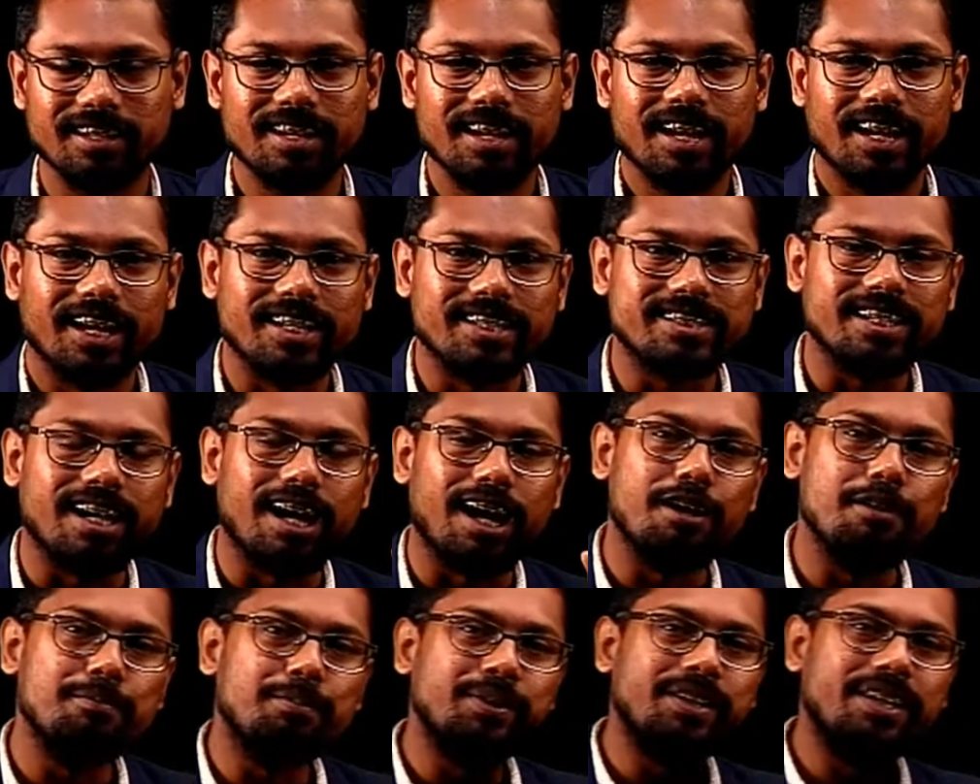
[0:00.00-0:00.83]
It's a
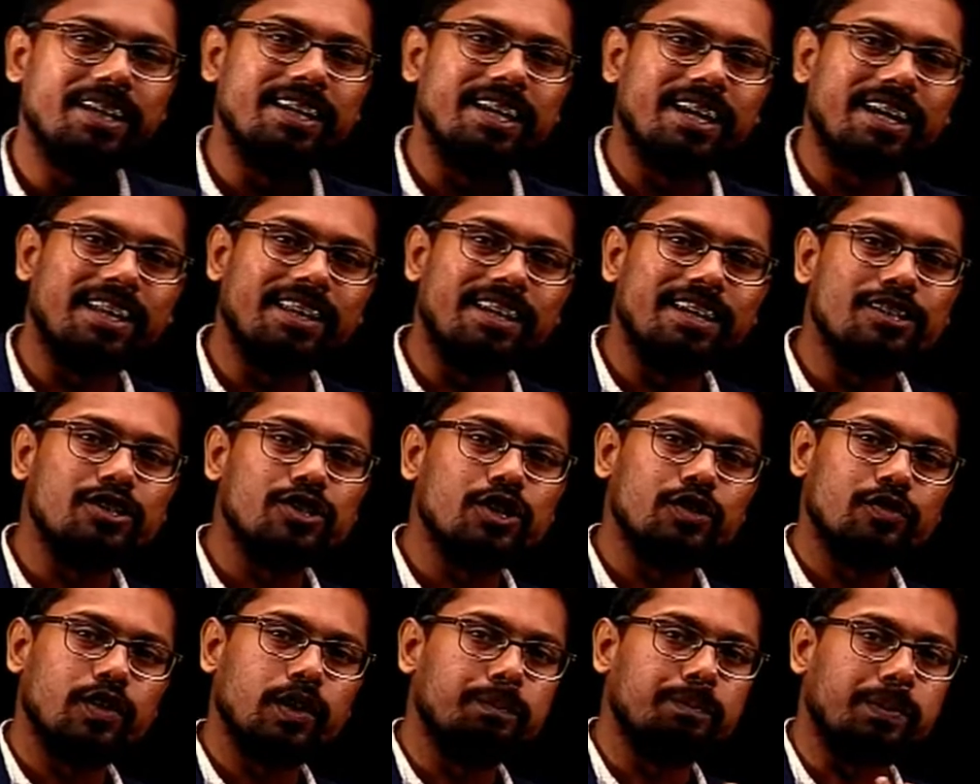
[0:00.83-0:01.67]
hypothetical engine
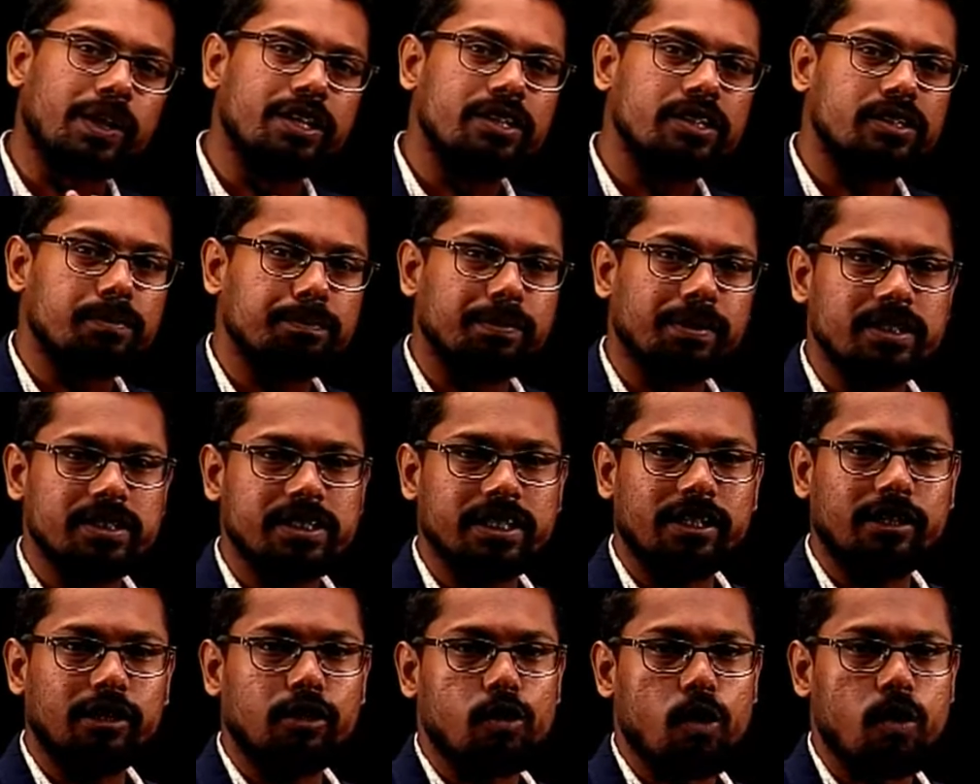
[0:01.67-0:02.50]
with principles
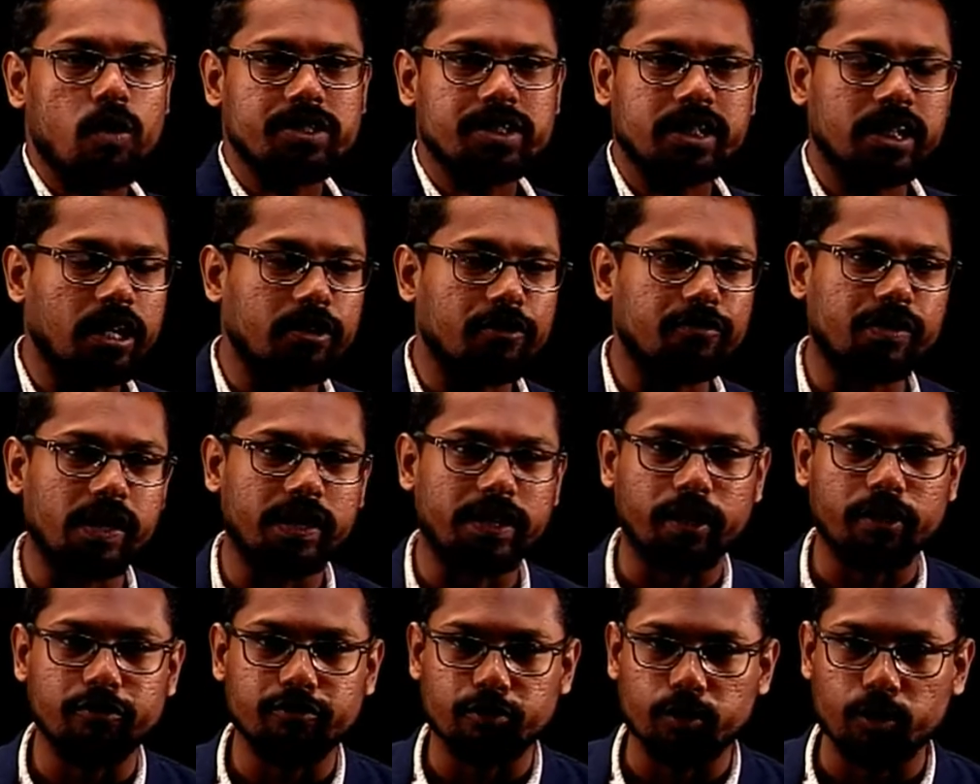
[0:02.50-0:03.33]
and laws and
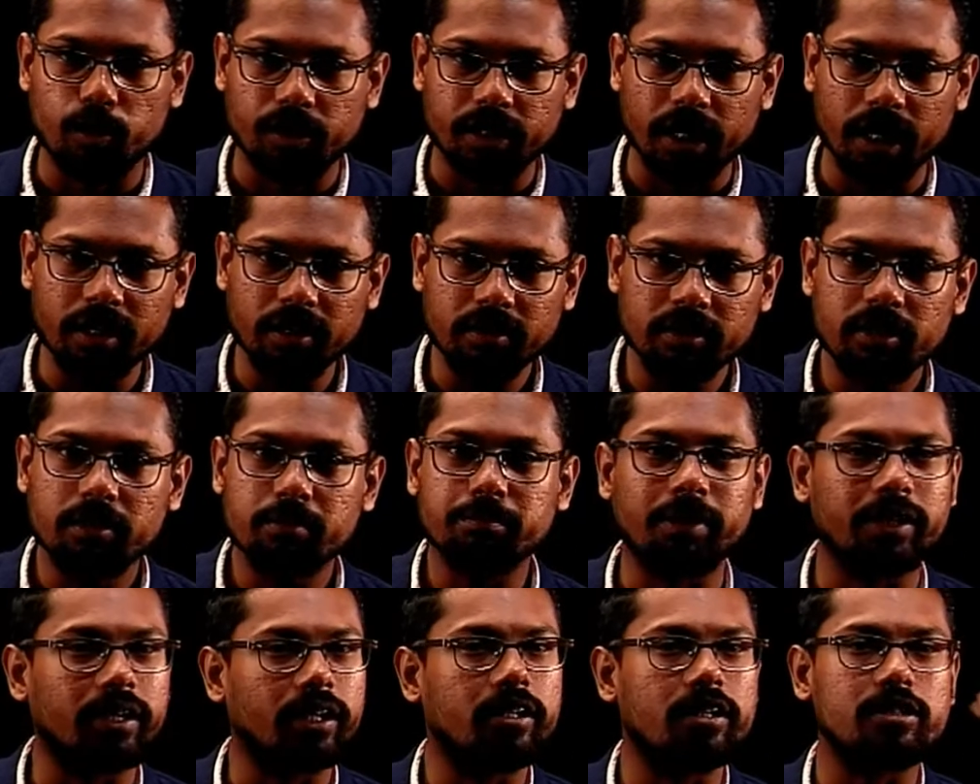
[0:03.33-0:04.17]
everything working, but
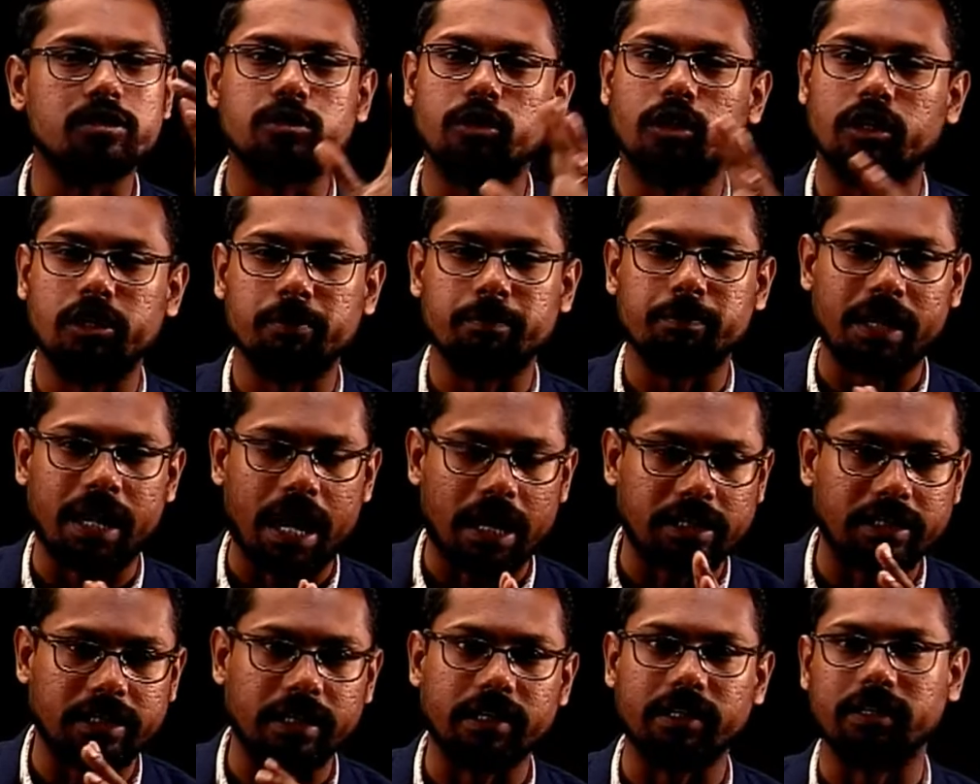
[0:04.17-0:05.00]
it is not
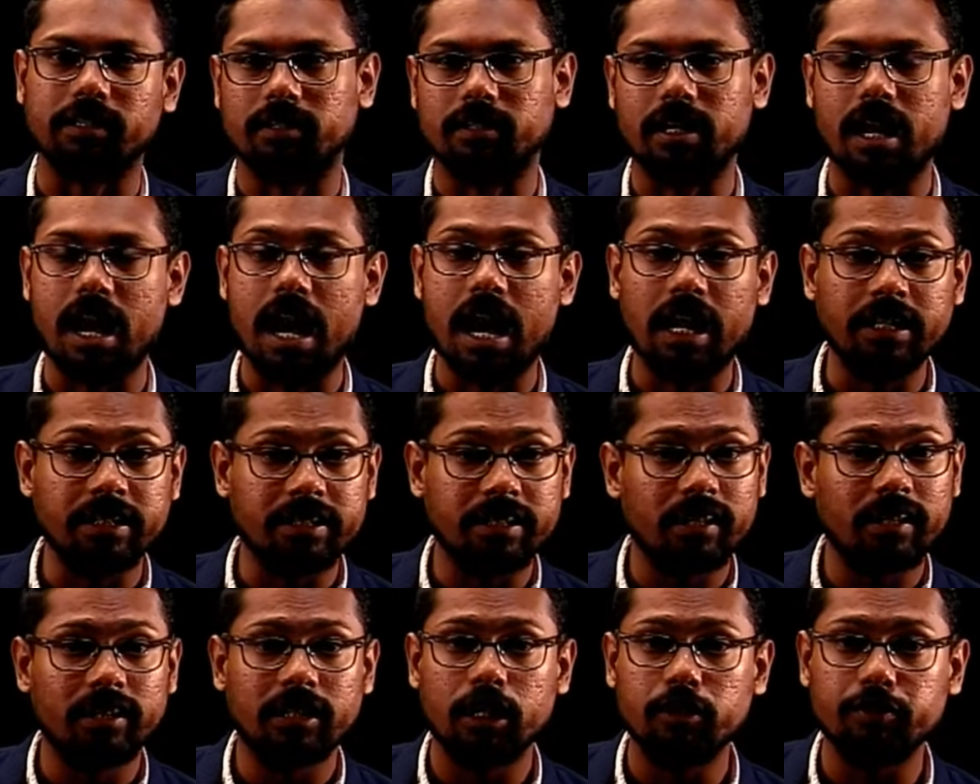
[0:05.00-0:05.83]
practical. Until
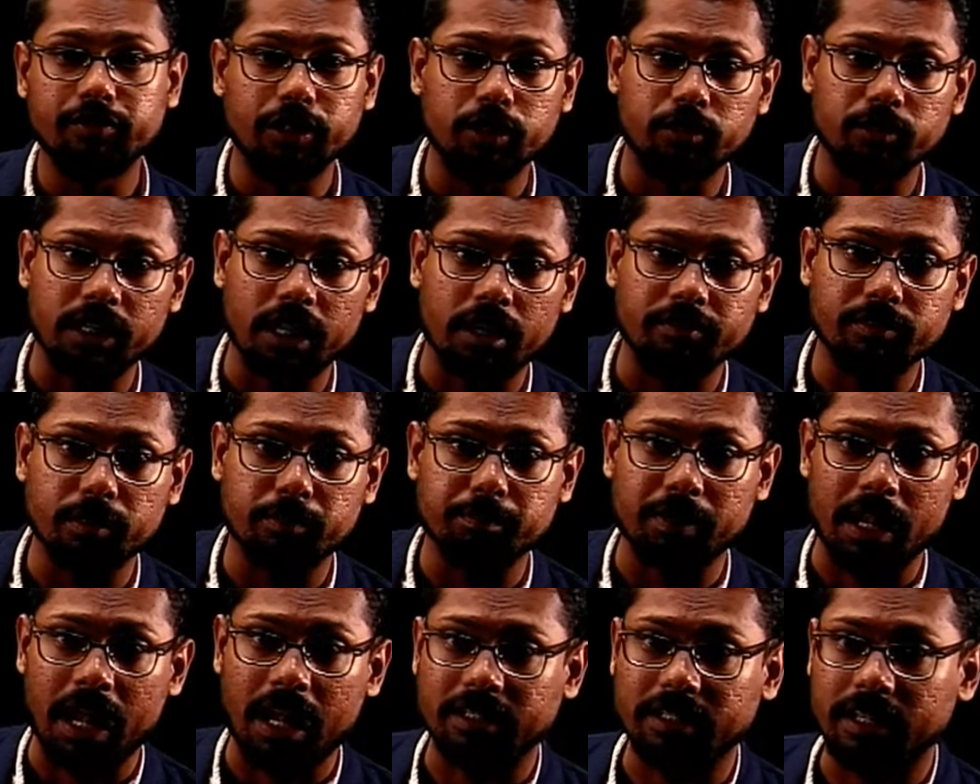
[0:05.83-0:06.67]
now, we don't have the
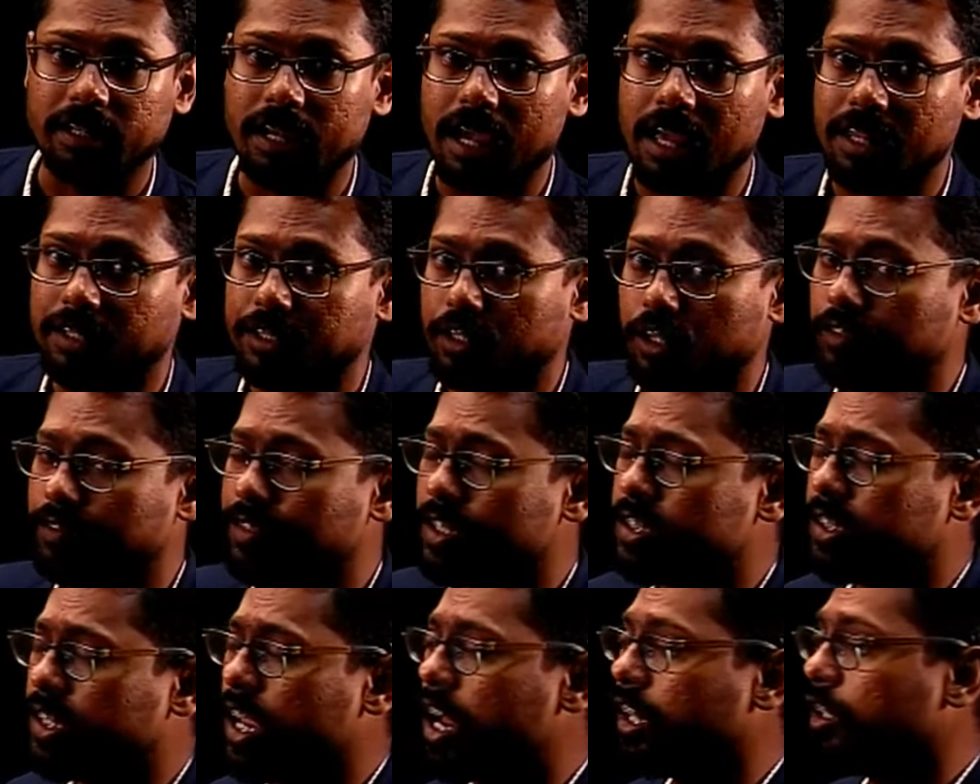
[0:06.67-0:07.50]
practicality of this
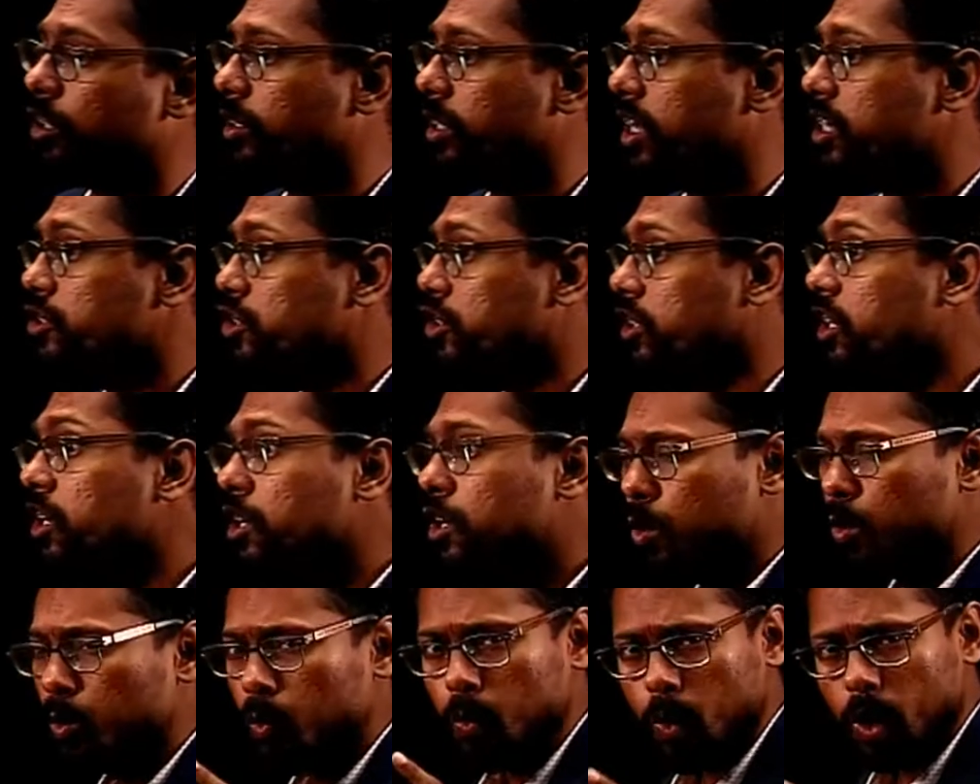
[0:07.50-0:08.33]
Carnot engine.
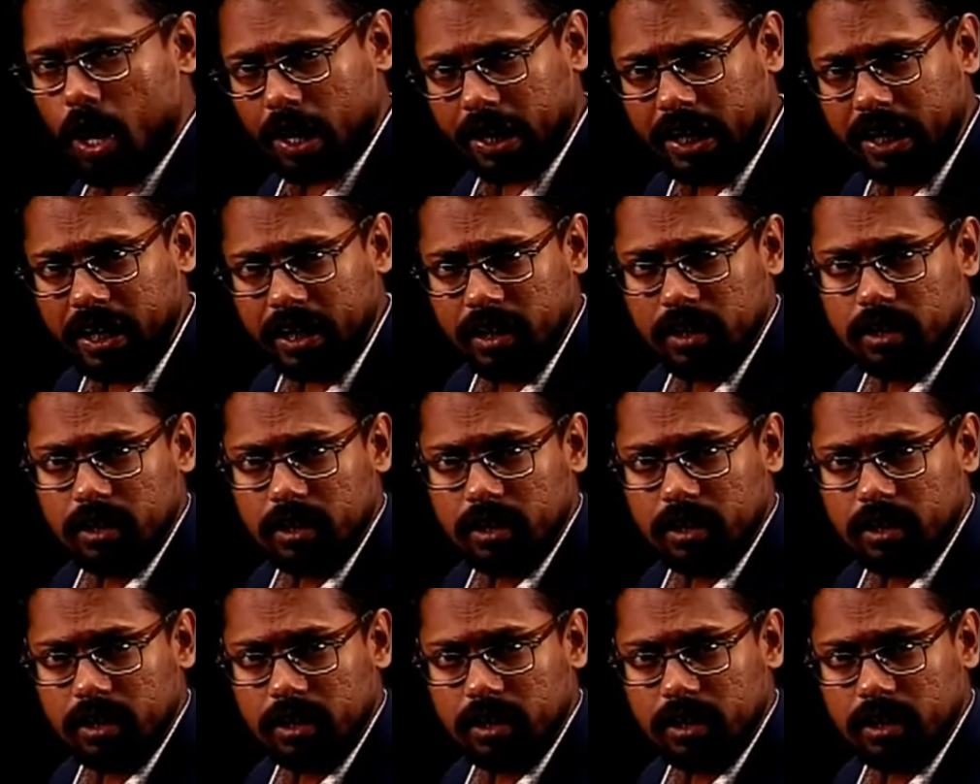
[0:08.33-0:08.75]
Why?